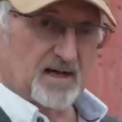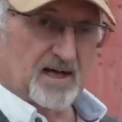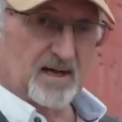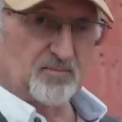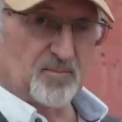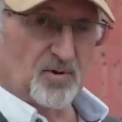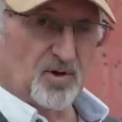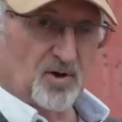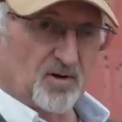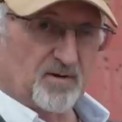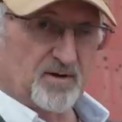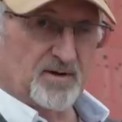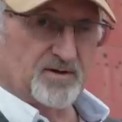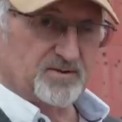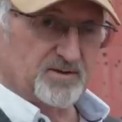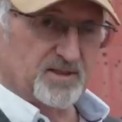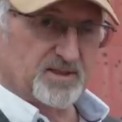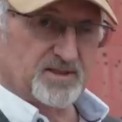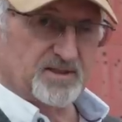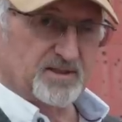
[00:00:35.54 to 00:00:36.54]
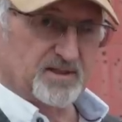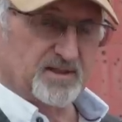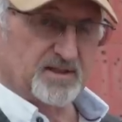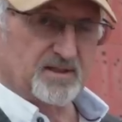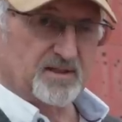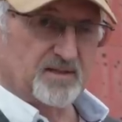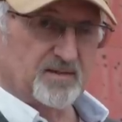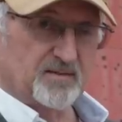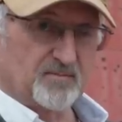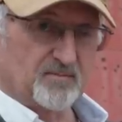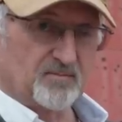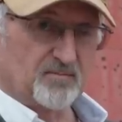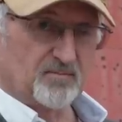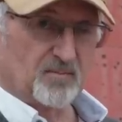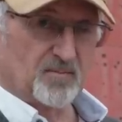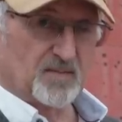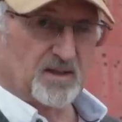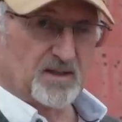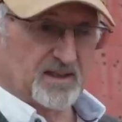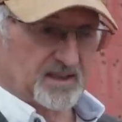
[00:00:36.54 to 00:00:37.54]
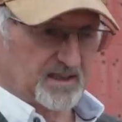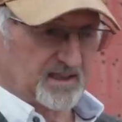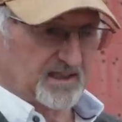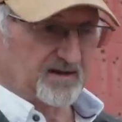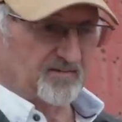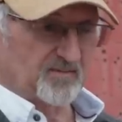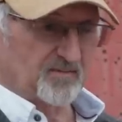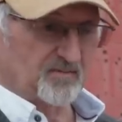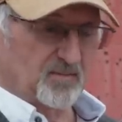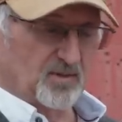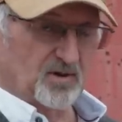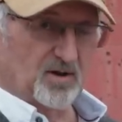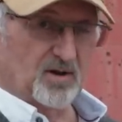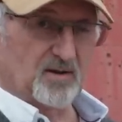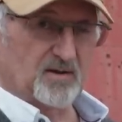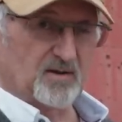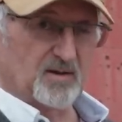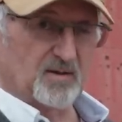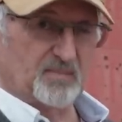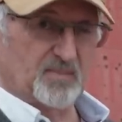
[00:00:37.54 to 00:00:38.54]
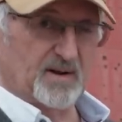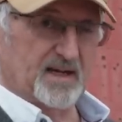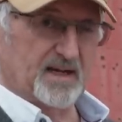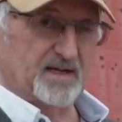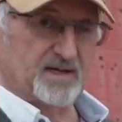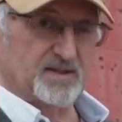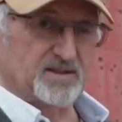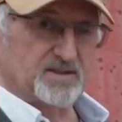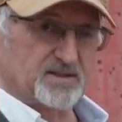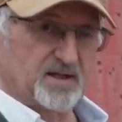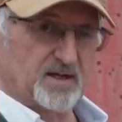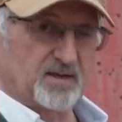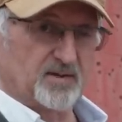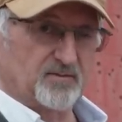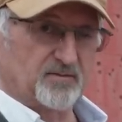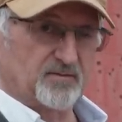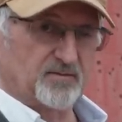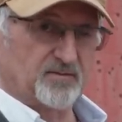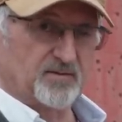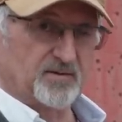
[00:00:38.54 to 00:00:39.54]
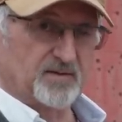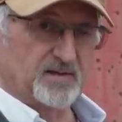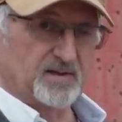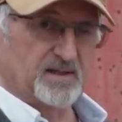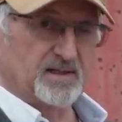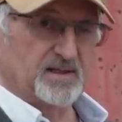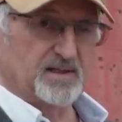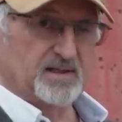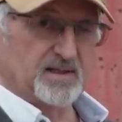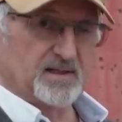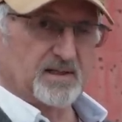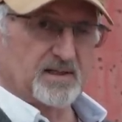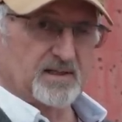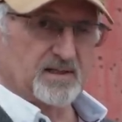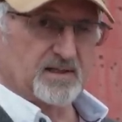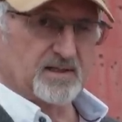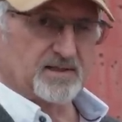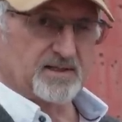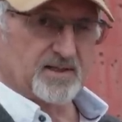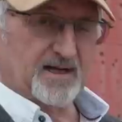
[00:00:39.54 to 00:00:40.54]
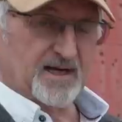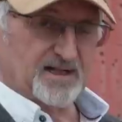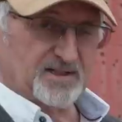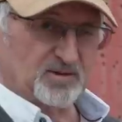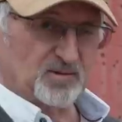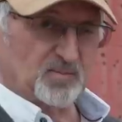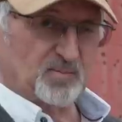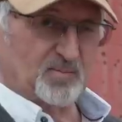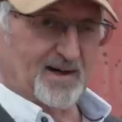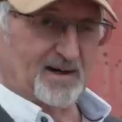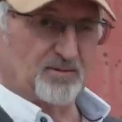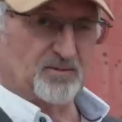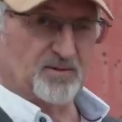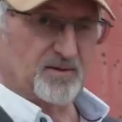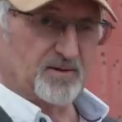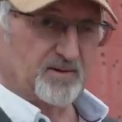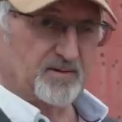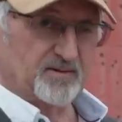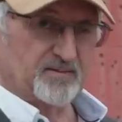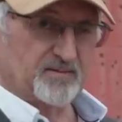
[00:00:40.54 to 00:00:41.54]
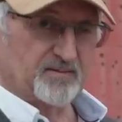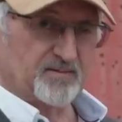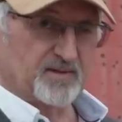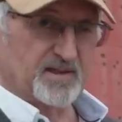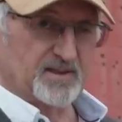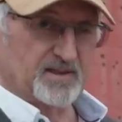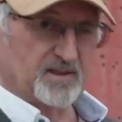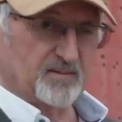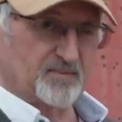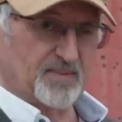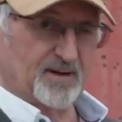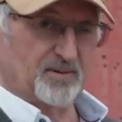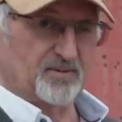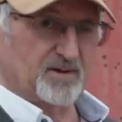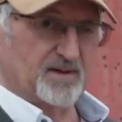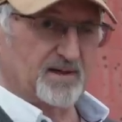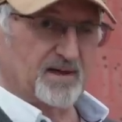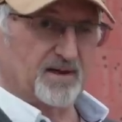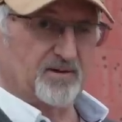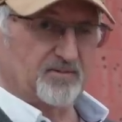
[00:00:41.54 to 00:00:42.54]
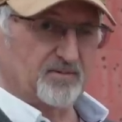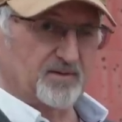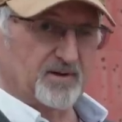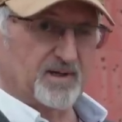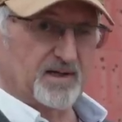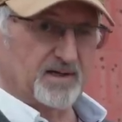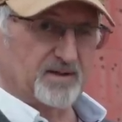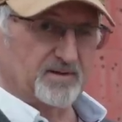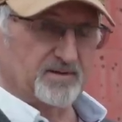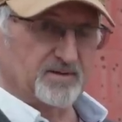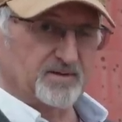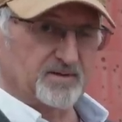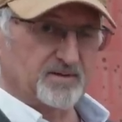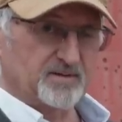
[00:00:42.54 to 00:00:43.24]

I'm more interested in, even more than the pattern itself, is the actual power, the heating power downrange.